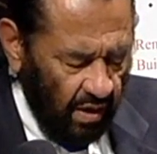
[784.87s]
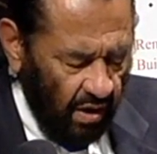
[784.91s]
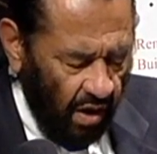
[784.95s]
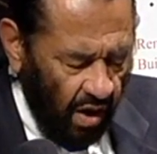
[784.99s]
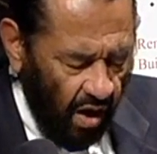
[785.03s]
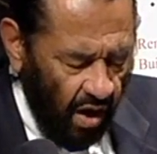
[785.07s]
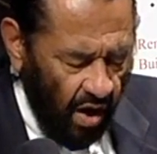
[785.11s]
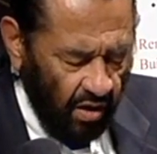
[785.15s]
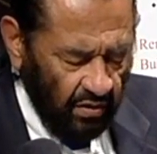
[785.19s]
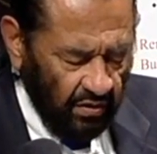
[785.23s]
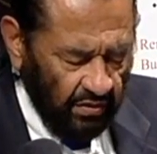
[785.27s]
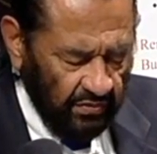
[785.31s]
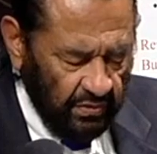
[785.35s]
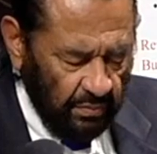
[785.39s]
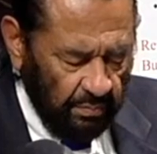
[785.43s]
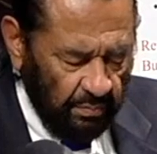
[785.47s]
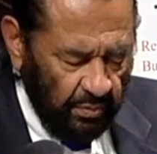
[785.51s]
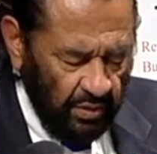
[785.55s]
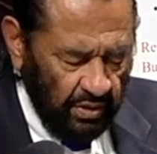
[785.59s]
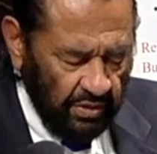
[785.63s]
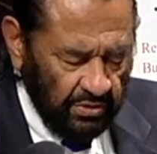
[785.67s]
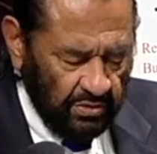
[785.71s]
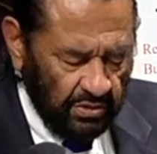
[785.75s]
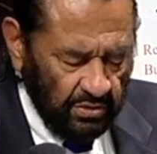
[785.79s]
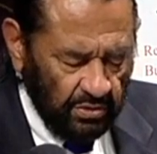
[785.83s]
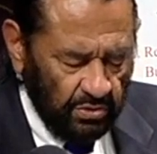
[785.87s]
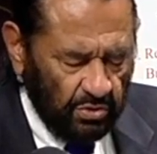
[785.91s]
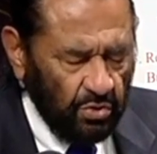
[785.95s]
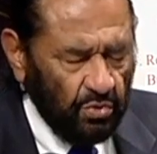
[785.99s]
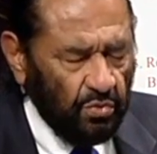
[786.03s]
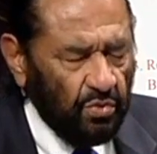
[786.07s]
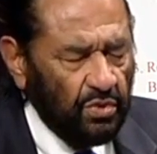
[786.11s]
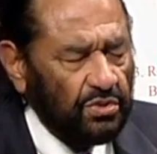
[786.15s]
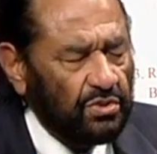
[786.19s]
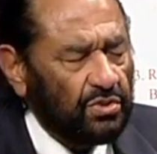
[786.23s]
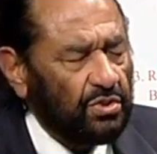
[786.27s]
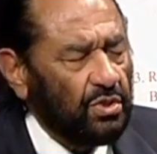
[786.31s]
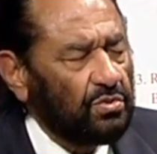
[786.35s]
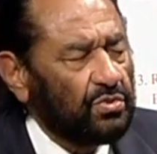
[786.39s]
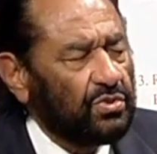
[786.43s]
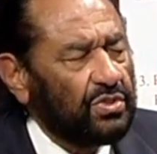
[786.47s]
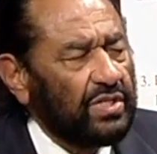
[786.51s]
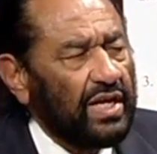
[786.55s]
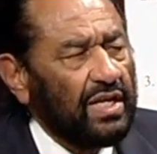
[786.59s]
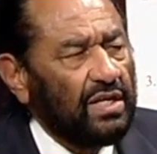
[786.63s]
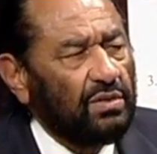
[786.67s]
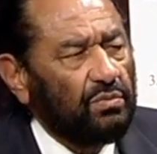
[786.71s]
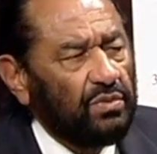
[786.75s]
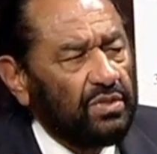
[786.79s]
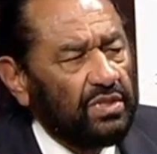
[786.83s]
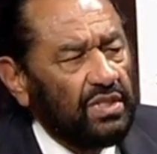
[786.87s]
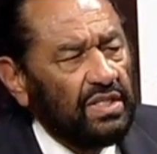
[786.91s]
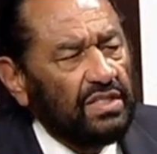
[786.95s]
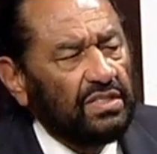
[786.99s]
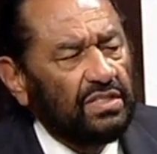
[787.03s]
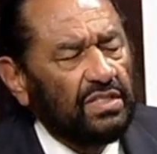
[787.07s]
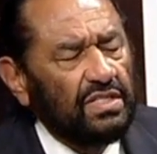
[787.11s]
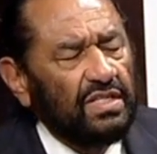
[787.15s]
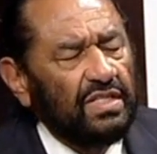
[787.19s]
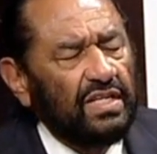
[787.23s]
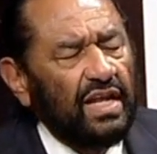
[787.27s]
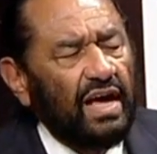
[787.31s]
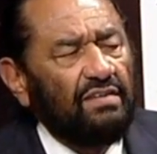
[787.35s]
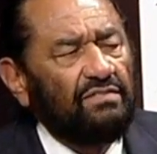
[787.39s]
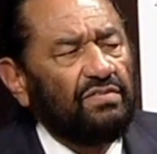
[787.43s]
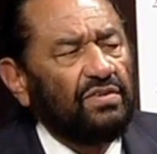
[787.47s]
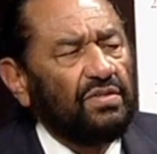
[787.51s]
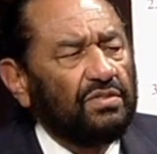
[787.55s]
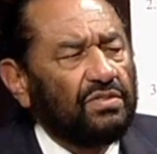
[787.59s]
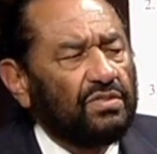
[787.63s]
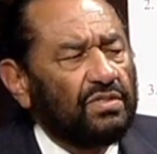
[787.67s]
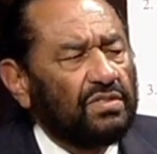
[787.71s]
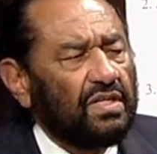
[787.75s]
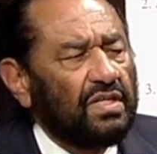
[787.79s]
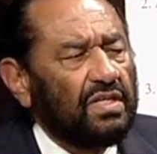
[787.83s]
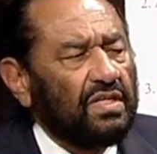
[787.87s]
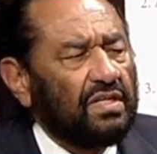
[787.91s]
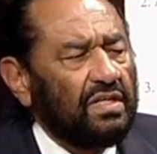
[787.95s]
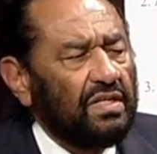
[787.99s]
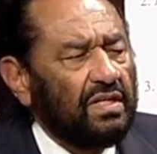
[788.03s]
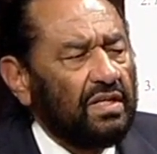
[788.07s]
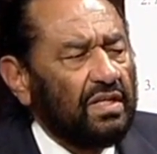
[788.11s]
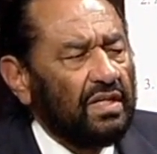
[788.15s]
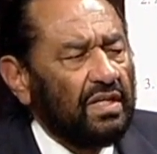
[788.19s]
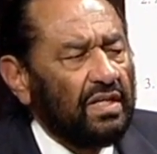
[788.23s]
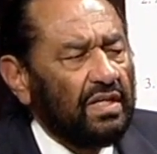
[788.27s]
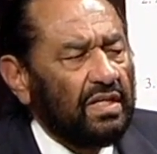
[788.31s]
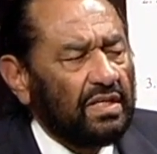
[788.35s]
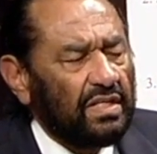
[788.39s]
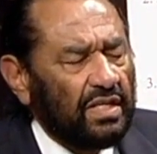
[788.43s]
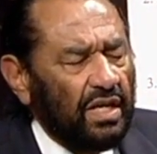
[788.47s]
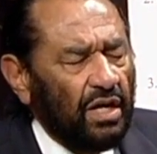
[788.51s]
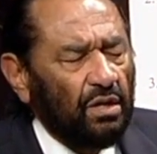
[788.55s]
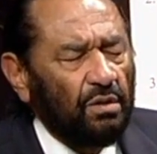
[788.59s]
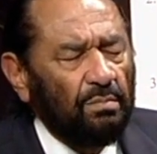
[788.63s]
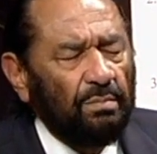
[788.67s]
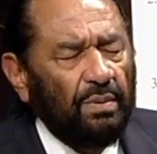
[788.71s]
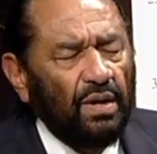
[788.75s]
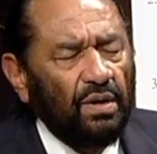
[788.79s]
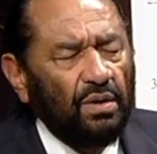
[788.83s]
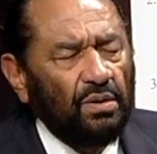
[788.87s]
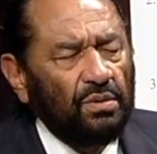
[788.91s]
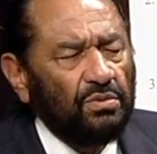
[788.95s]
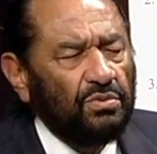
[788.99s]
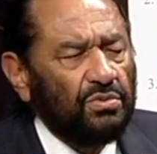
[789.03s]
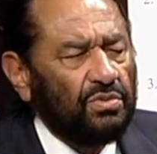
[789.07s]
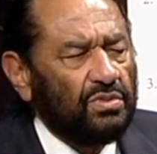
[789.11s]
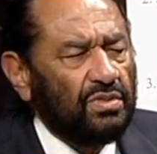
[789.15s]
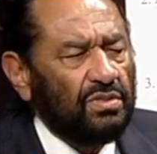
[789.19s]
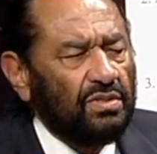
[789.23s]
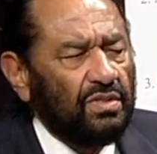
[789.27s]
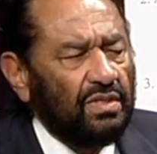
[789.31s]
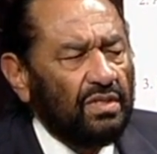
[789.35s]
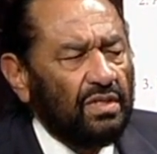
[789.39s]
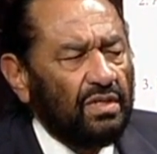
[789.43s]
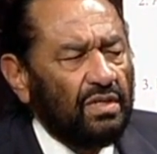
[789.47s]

all of the persons who were associated with these endeavors, the Gilbos,